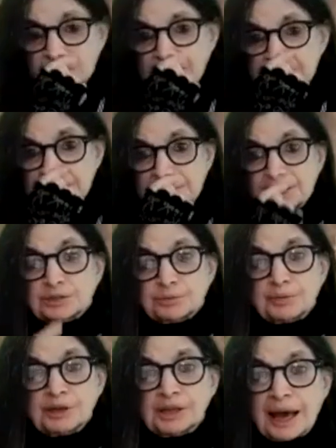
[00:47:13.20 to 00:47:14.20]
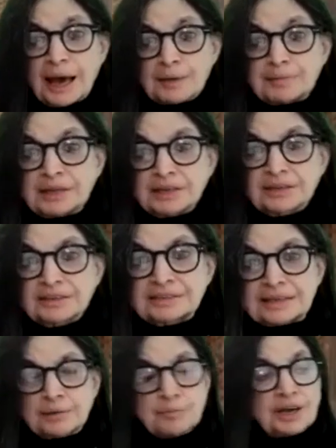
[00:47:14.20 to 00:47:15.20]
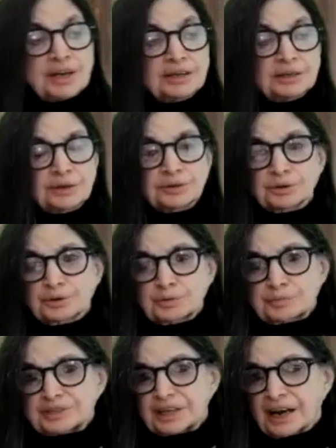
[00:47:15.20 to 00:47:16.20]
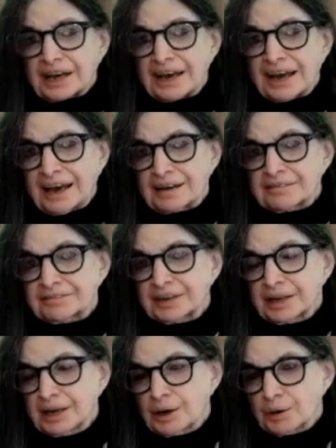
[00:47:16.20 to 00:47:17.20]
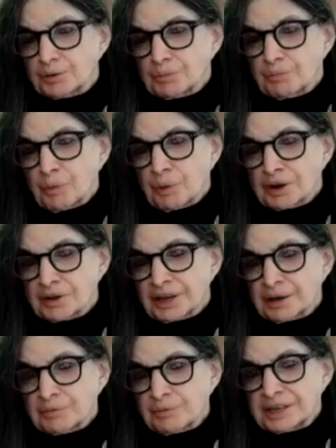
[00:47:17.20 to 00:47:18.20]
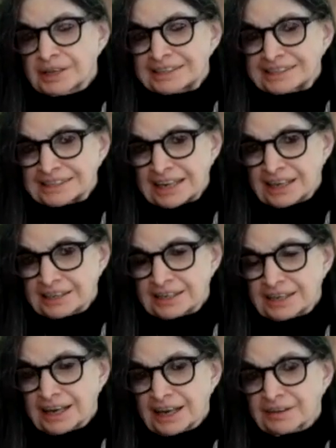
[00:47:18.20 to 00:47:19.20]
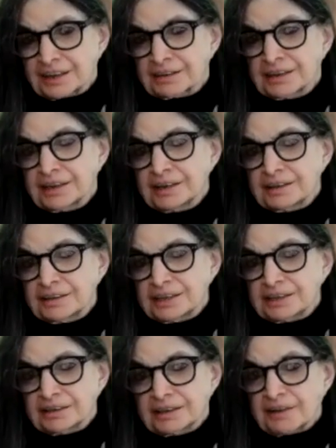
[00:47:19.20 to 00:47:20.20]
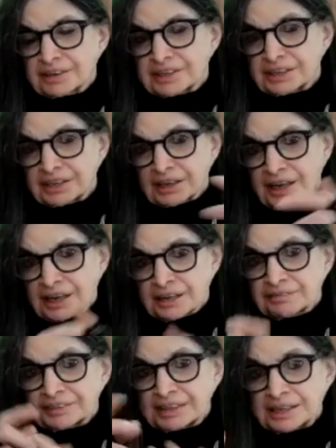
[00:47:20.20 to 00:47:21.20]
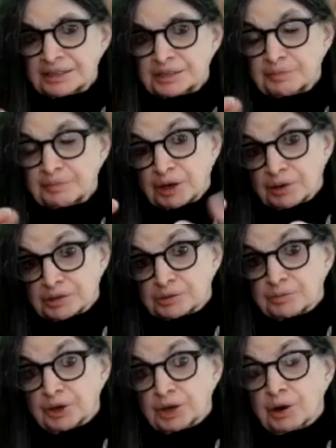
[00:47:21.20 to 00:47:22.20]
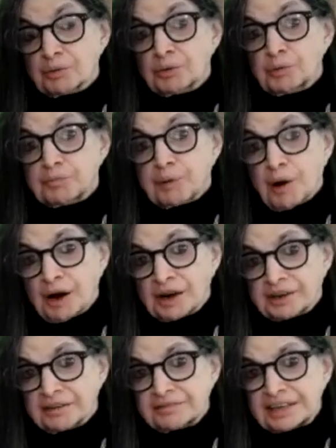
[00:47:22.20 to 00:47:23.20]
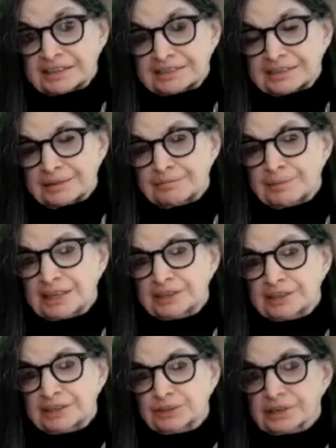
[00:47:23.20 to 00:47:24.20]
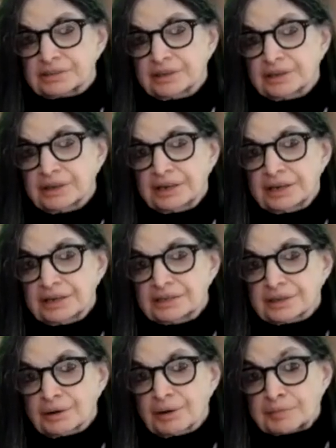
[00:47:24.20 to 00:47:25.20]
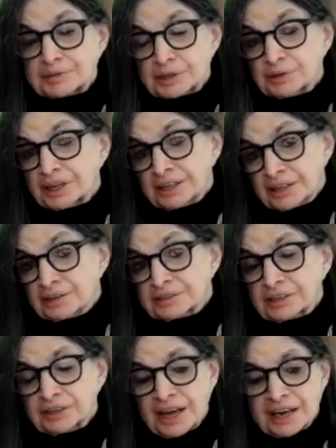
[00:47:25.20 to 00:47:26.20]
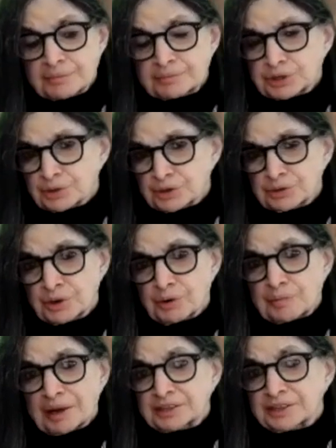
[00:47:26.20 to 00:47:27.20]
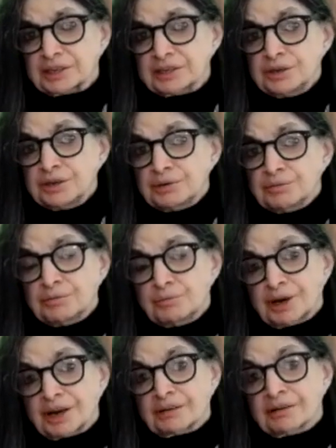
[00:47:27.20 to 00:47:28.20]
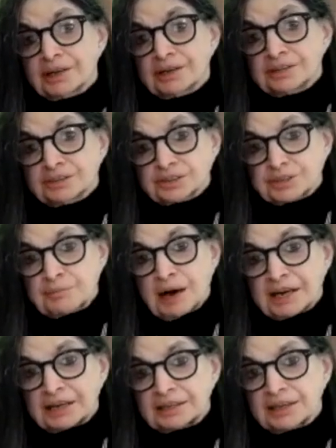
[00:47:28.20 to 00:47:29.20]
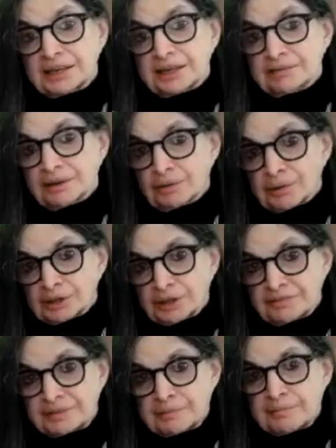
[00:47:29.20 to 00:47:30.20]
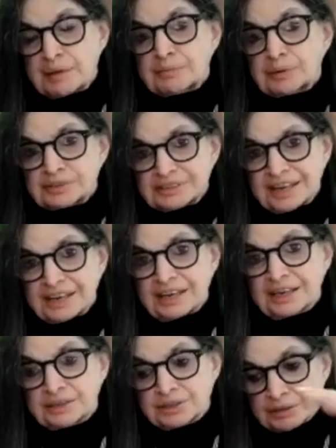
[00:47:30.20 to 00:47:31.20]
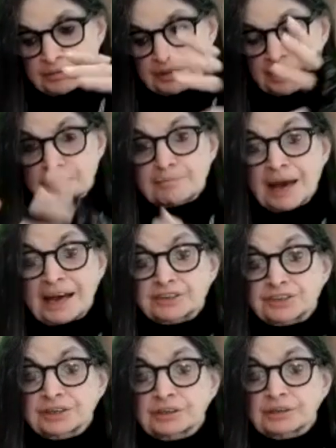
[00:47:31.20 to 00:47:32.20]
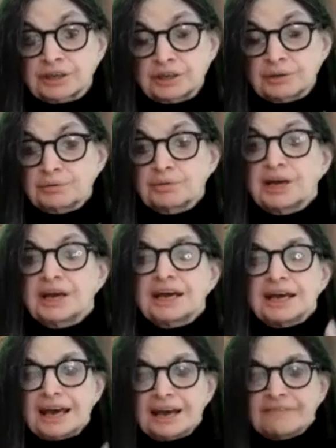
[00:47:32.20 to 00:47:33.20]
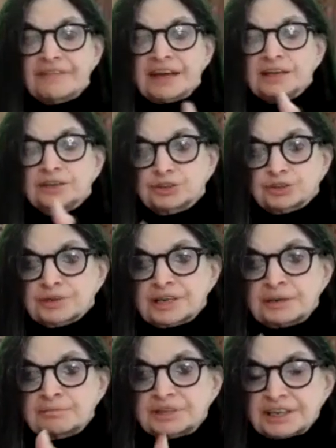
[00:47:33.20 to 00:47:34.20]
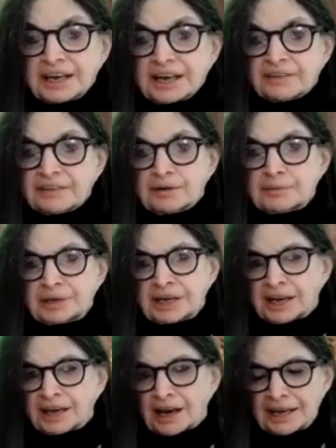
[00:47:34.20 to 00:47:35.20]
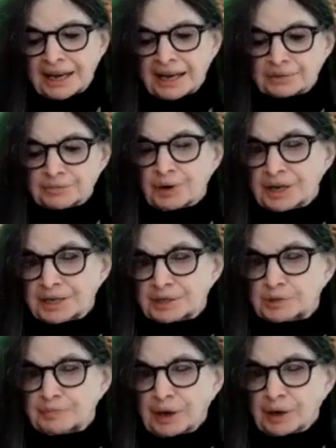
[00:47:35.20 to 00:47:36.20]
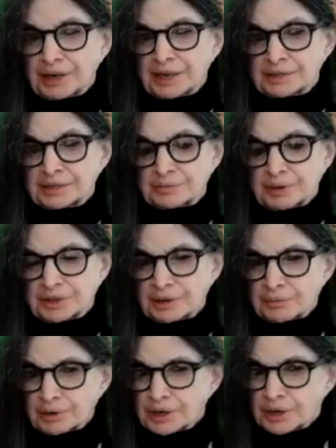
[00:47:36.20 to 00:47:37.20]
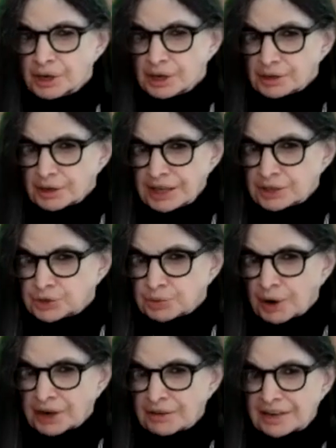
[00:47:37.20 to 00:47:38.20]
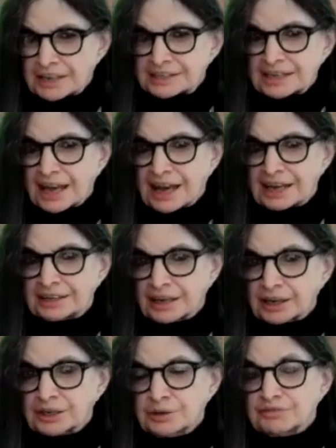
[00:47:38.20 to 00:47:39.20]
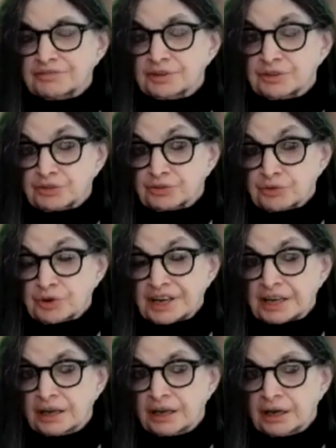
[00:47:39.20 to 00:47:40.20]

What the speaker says: this will happen the same way, the groups that I have, the more that we stay together, the everything kind of links because we are all part of that same matrix. So absolutely. And there's a lot, I'm sure you know, about the canoe, where shamanically all of the members get into the imaginal canoe and they dream together. I mean, I had one experience where each one of us had a canoe for three